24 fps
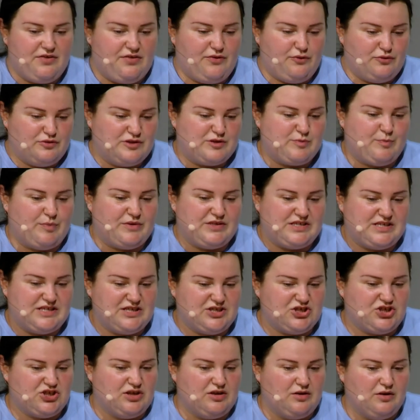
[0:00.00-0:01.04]
those
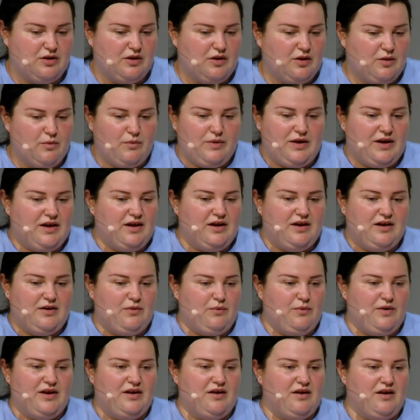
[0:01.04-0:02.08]
position where
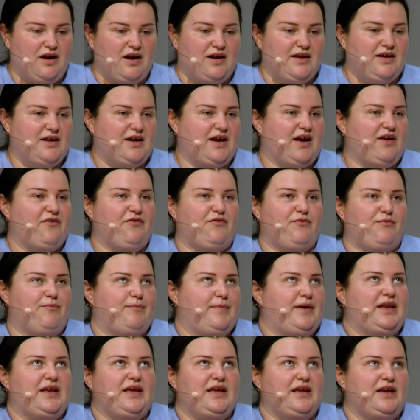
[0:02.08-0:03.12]
where I have
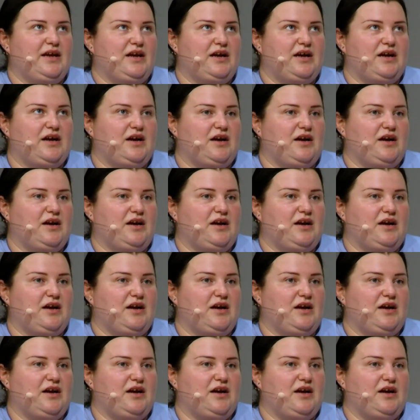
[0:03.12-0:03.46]
meaning,